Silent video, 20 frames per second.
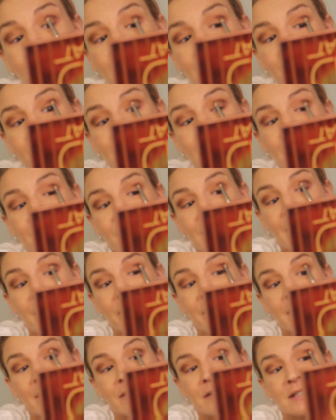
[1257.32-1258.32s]
I have to even
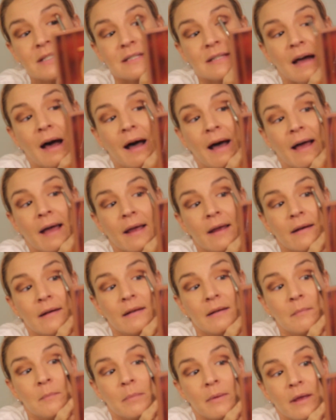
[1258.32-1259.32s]
out the other
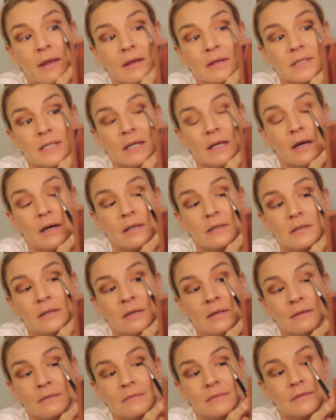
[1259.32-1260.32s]
side because it got
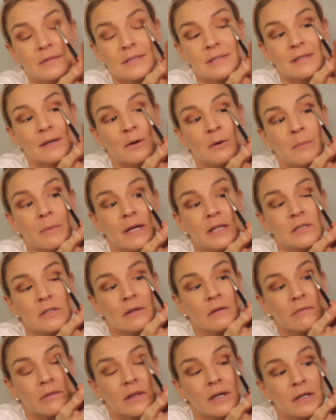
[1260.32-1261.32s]
so much
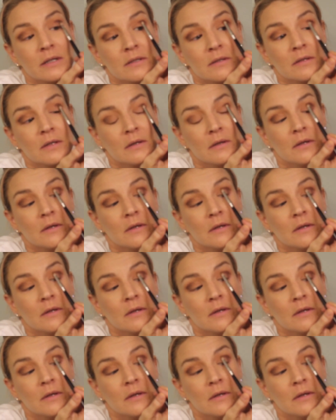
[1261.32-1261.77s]
over there.